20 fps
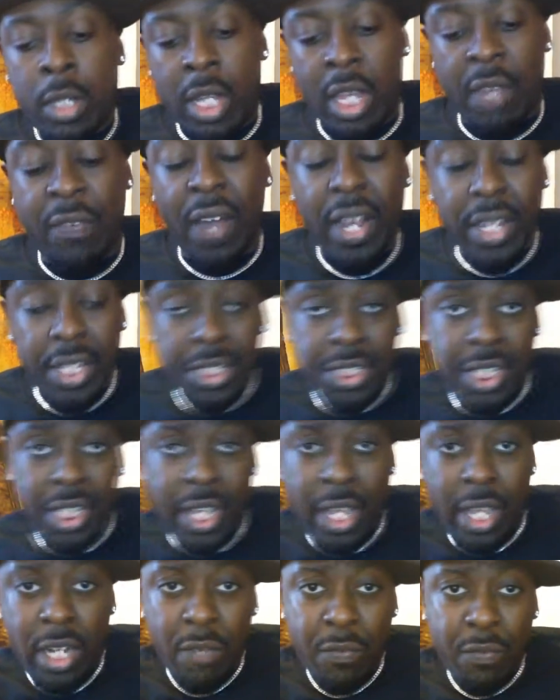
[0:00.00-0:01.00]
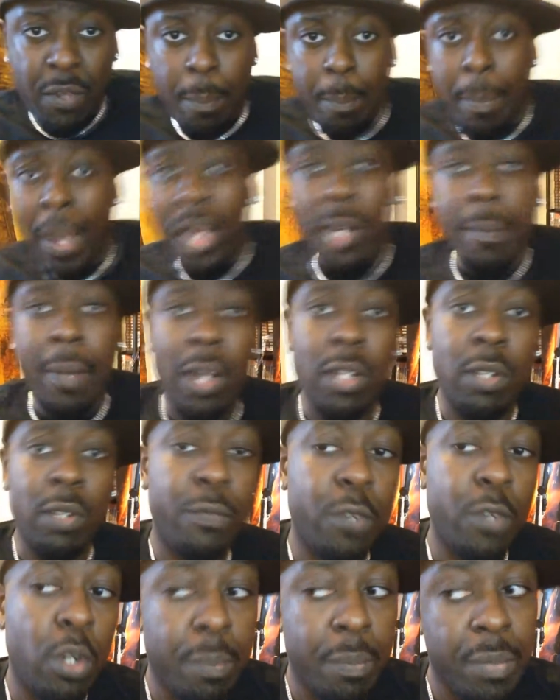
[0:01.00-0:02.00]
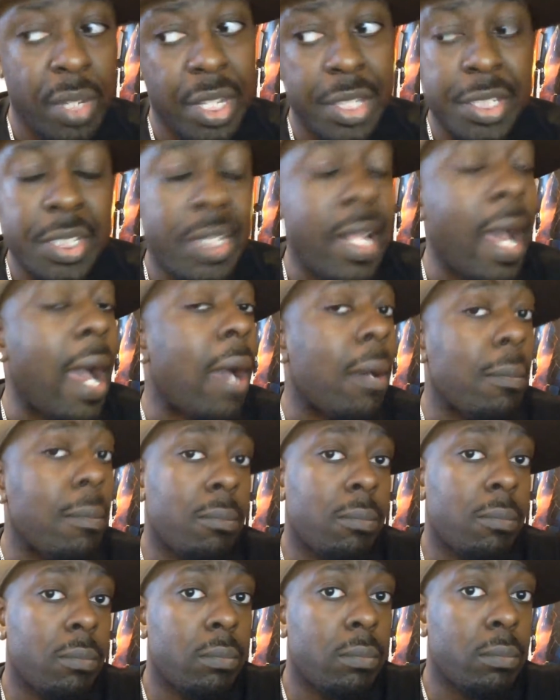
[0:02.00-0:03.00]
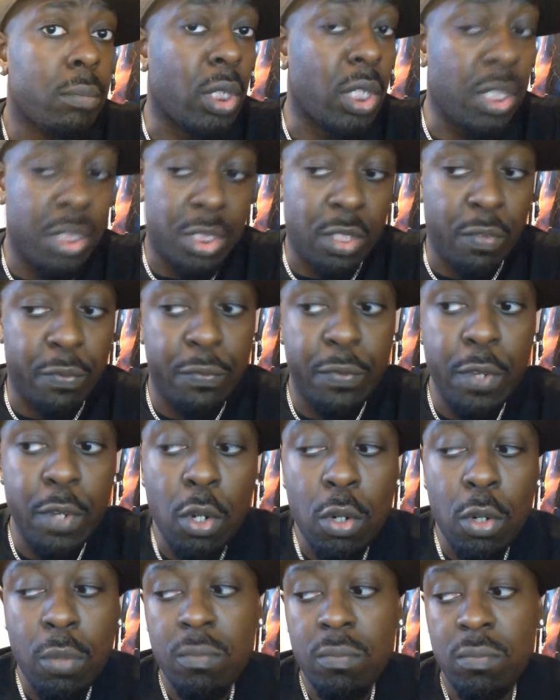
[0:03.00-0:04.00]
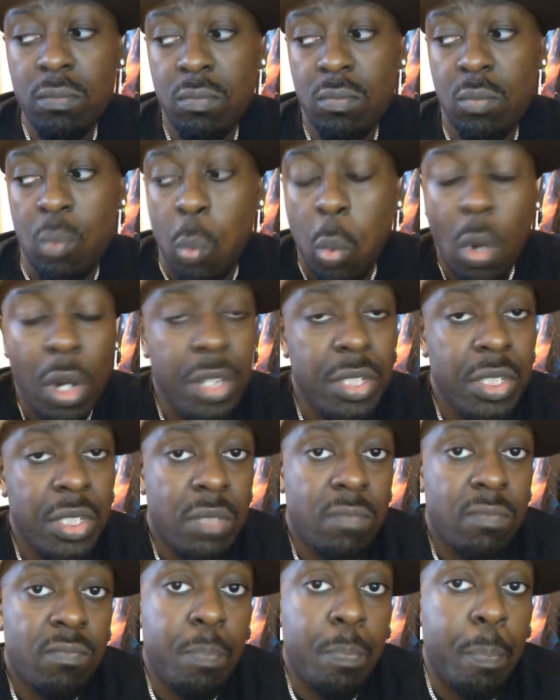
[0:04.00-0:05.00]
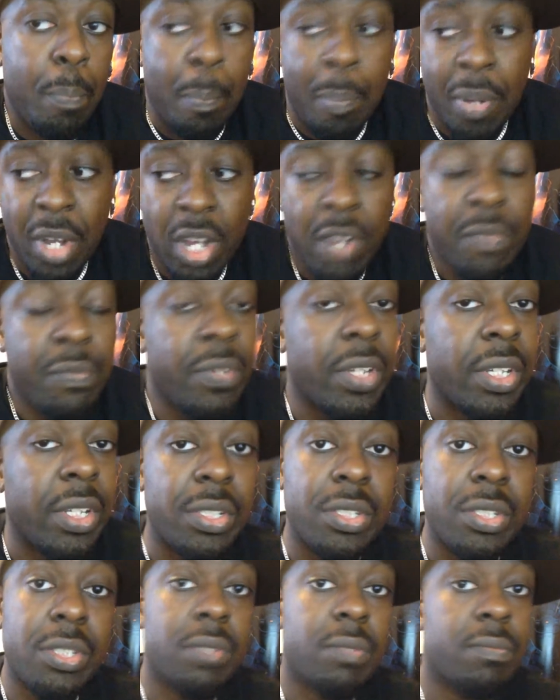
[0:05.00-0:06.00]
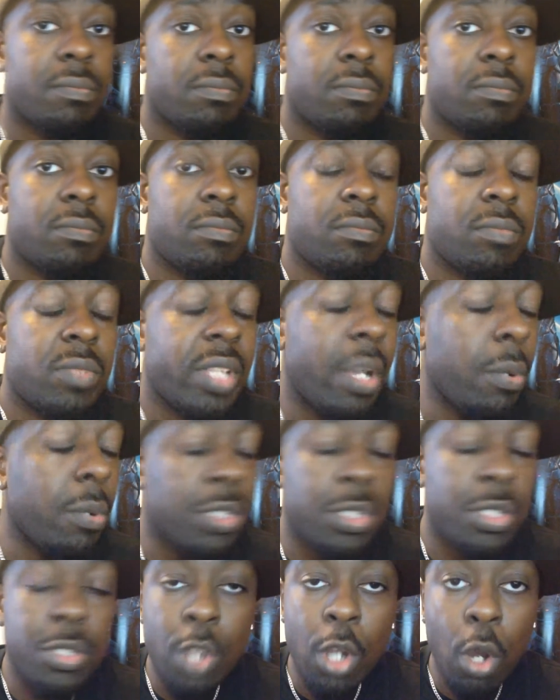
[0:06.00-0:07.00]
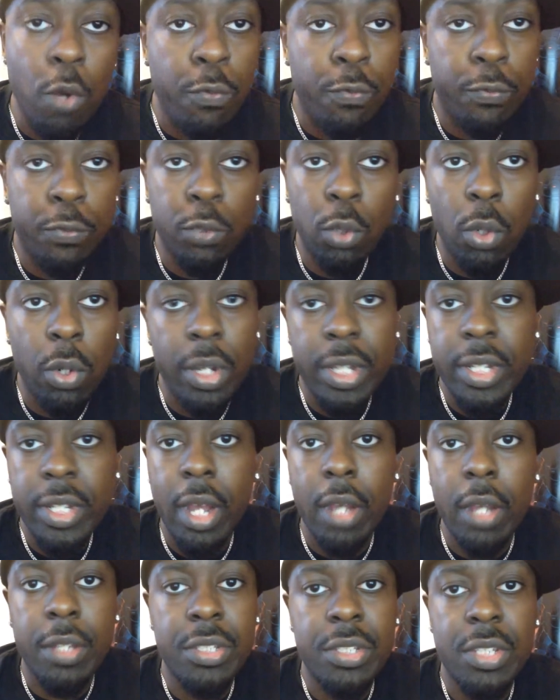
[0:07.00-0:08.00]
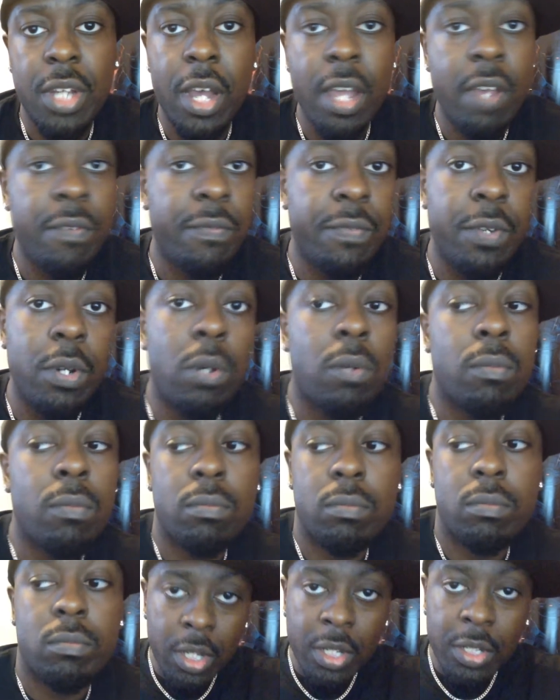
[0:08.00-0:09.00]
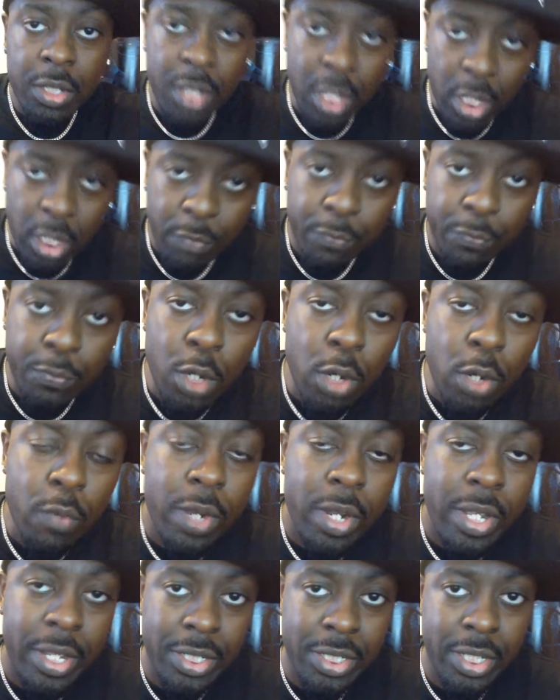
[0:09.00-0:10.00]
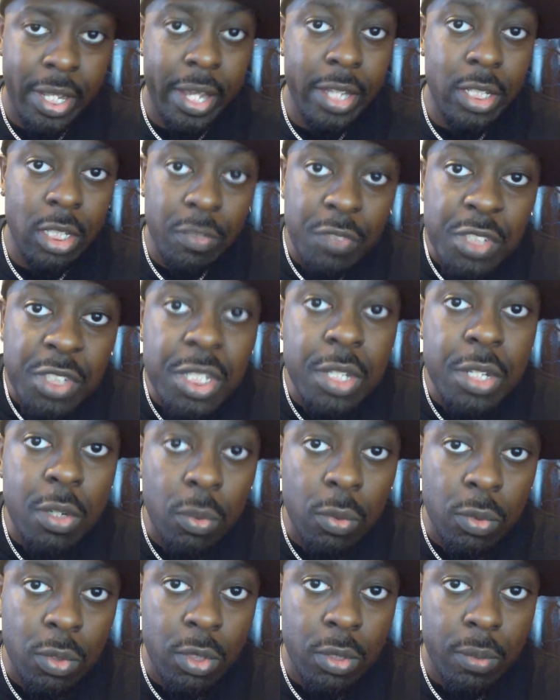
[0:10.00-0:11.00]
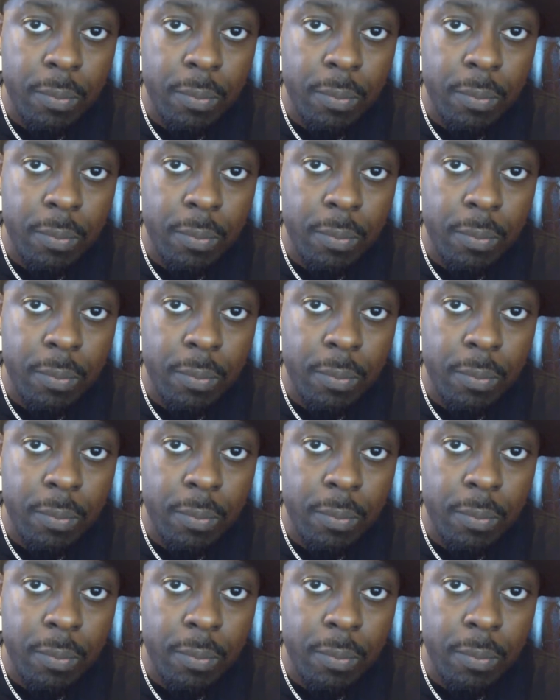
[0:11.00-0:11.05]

If I could say anything bad about the film, it's that. Because the film was perfect. There was no flaw in that entire film. Nick Fury is the head of S.H.I.E.L.D.